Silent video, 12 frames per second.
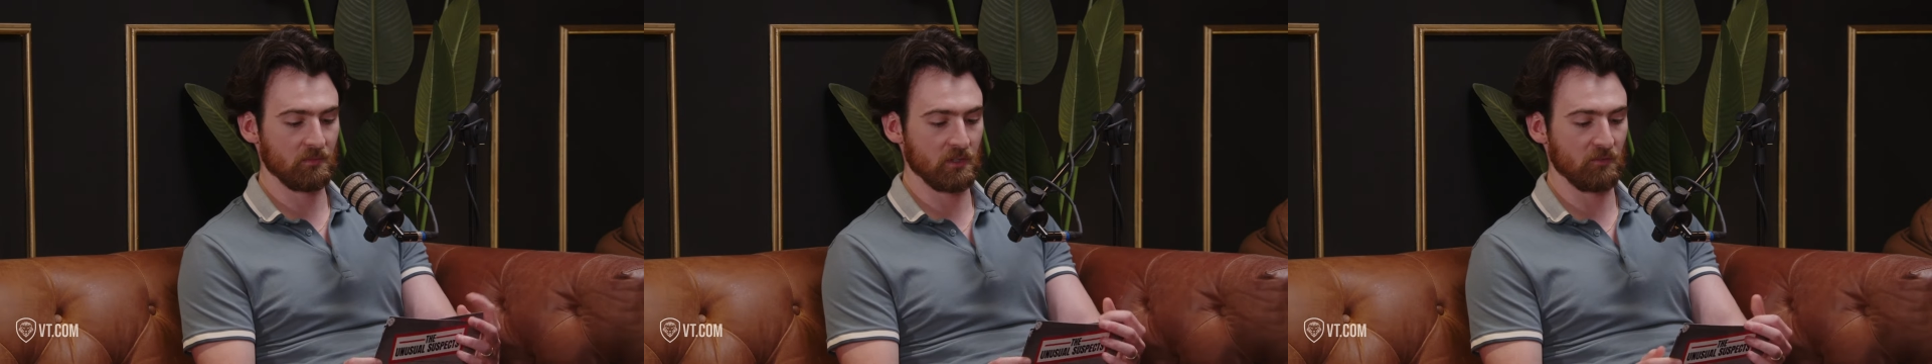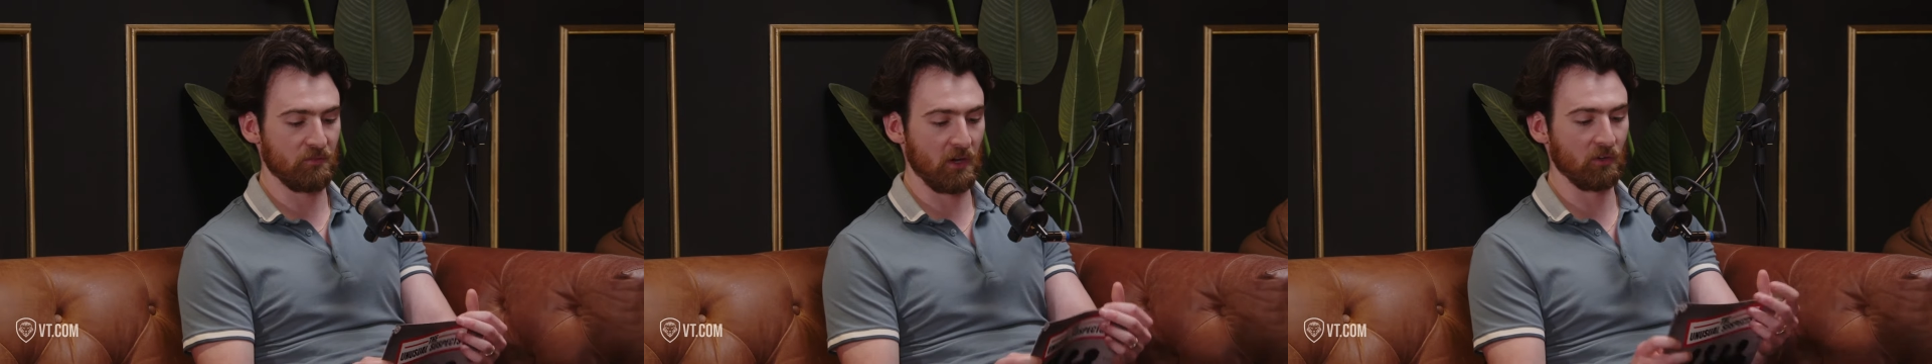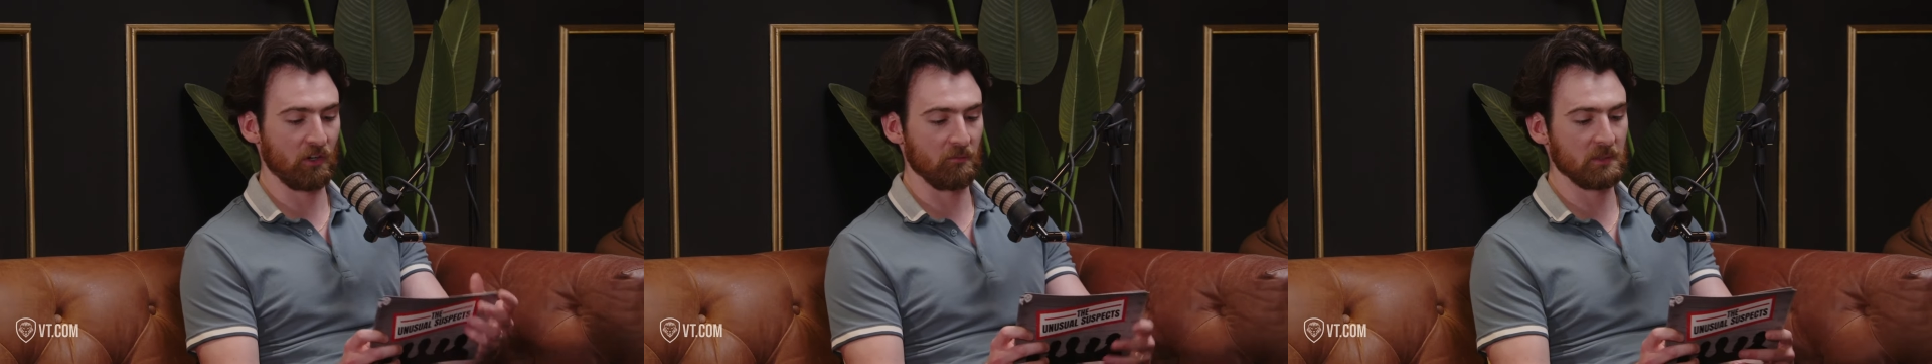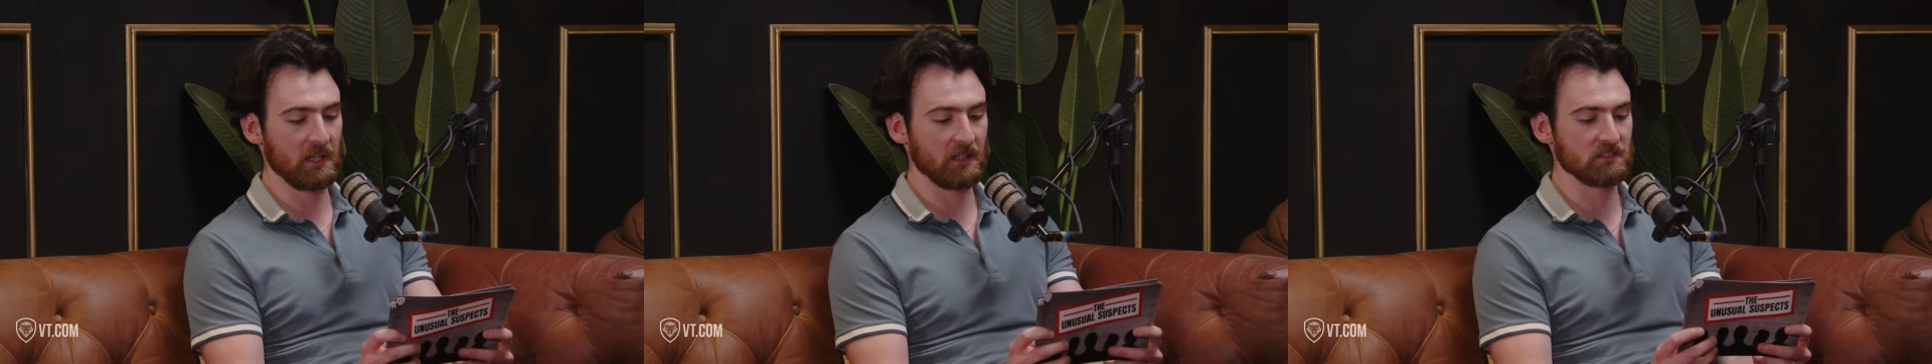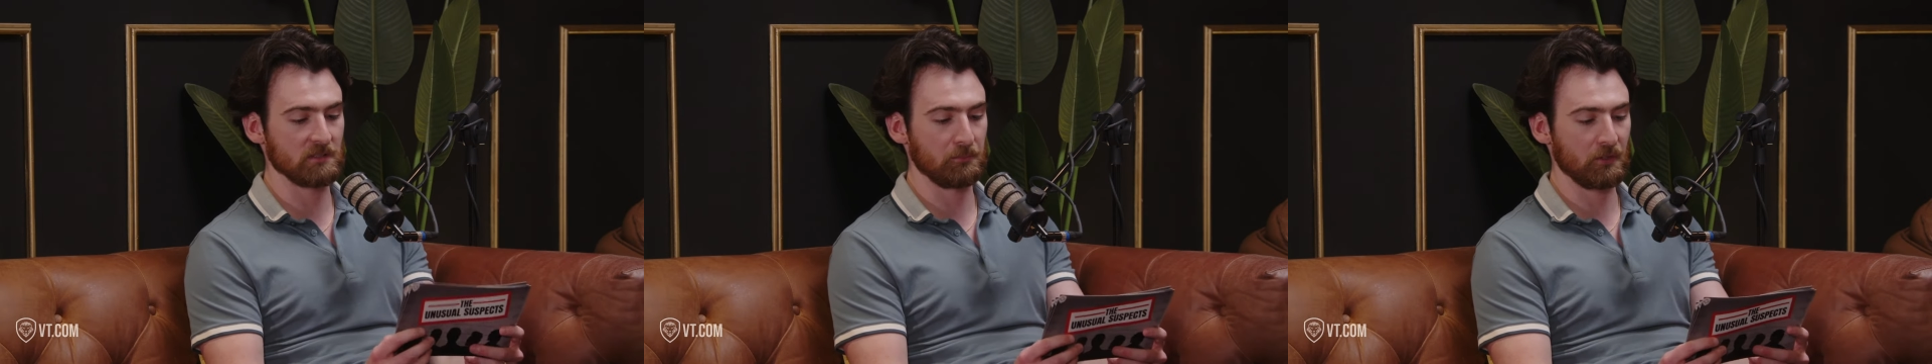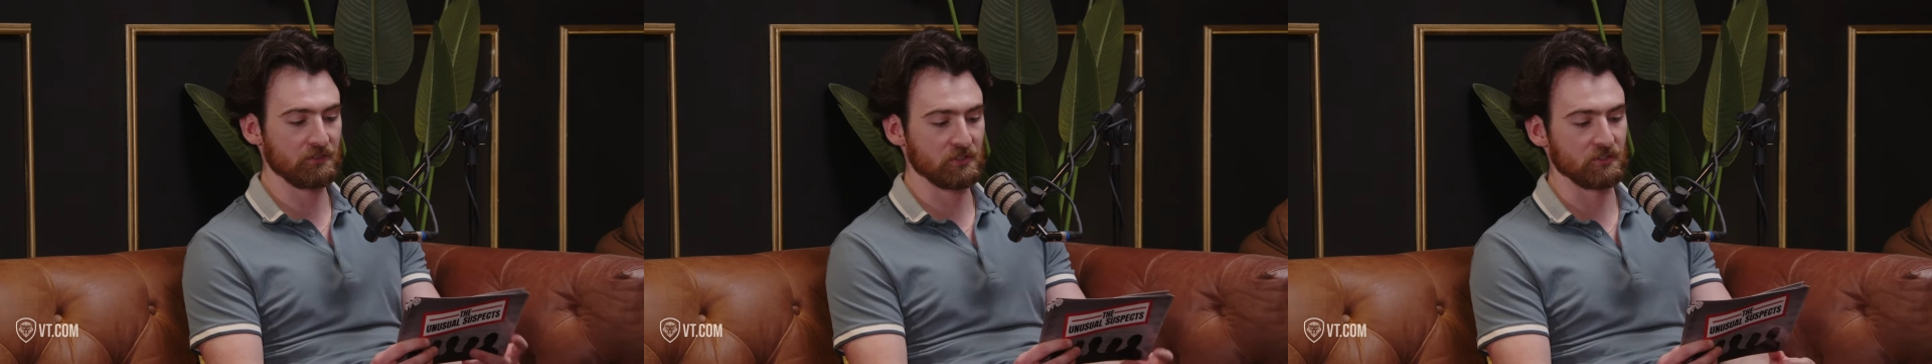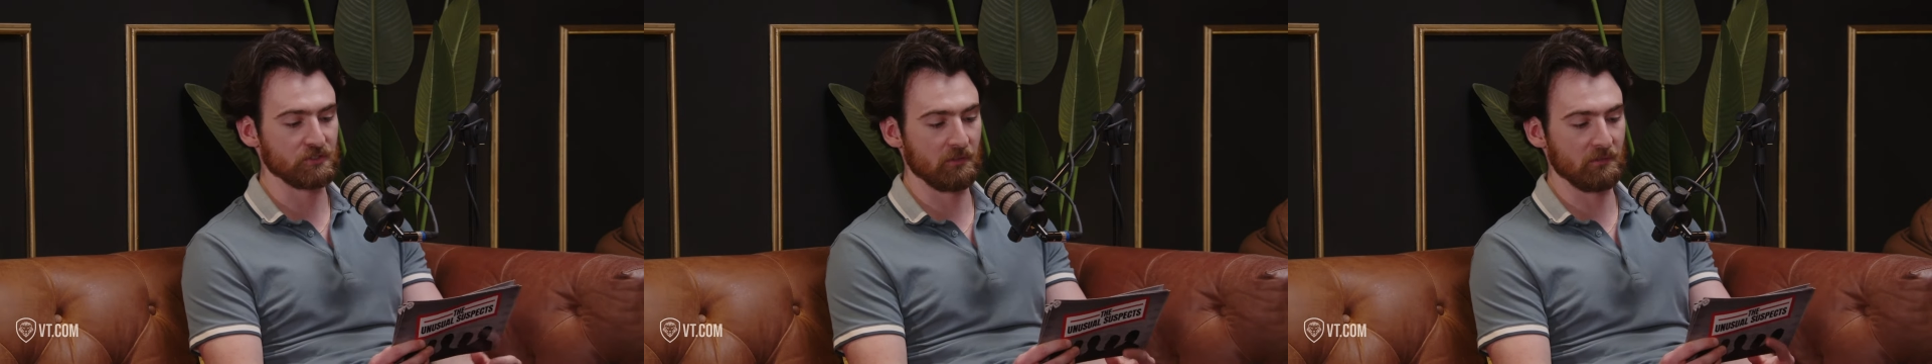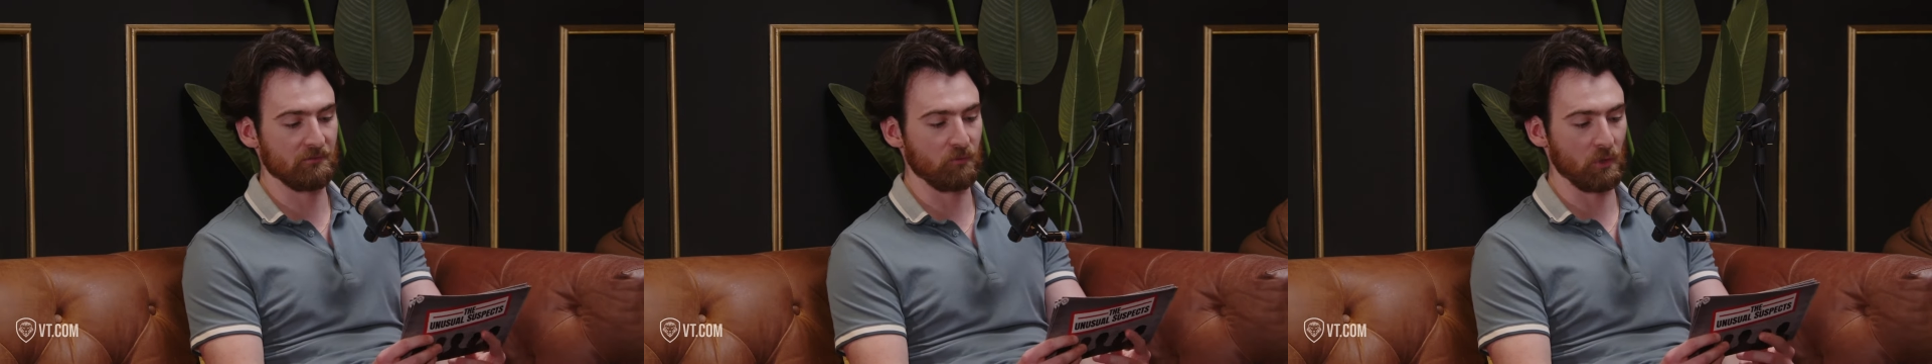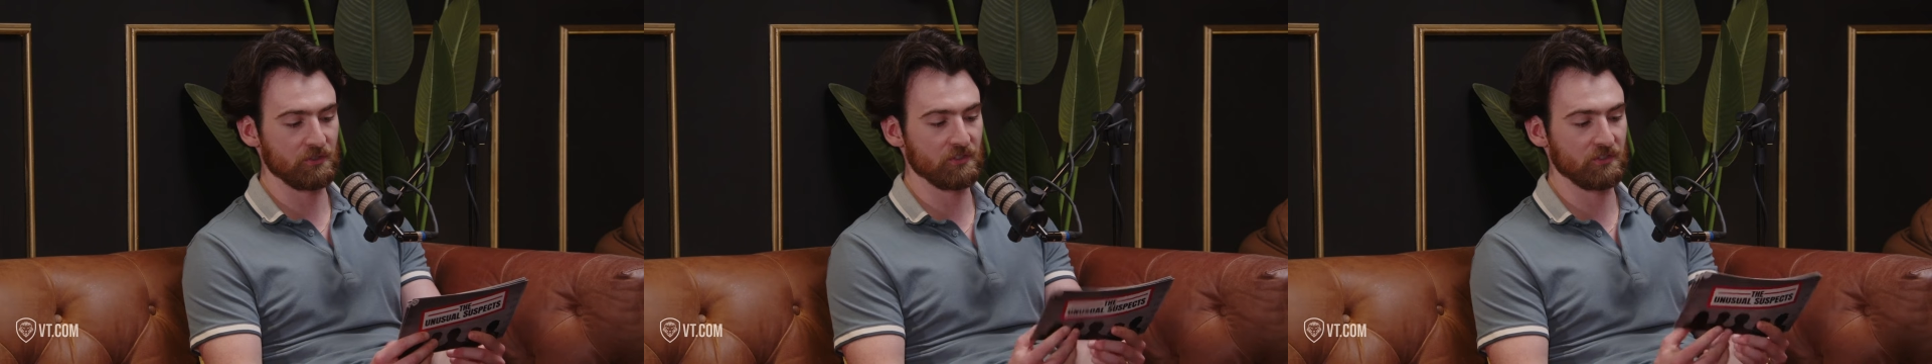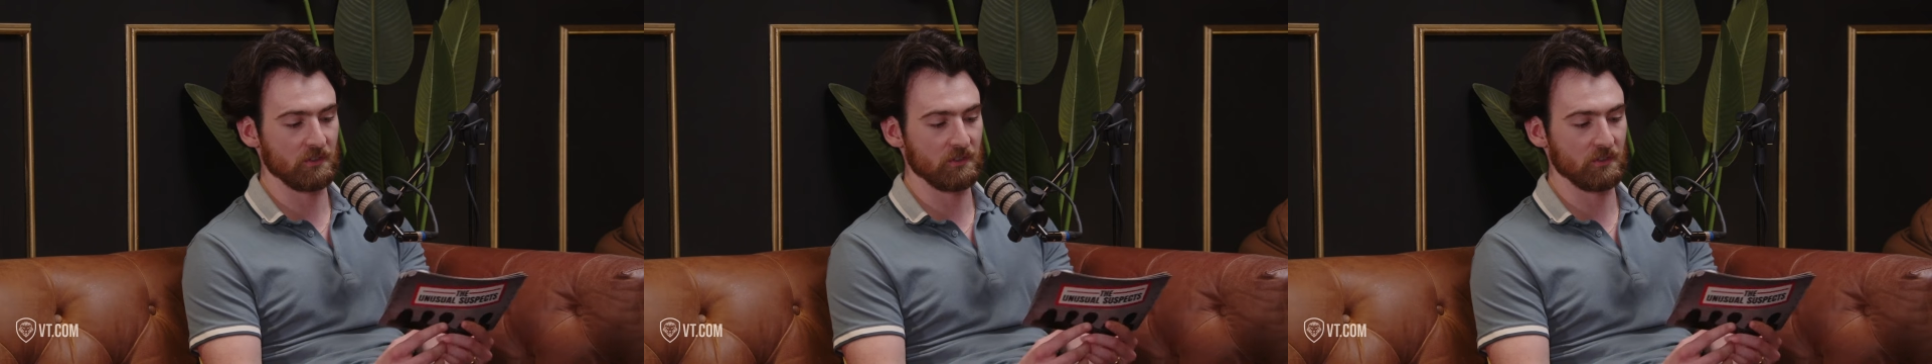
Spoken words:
the federal government had suppressed conservative voices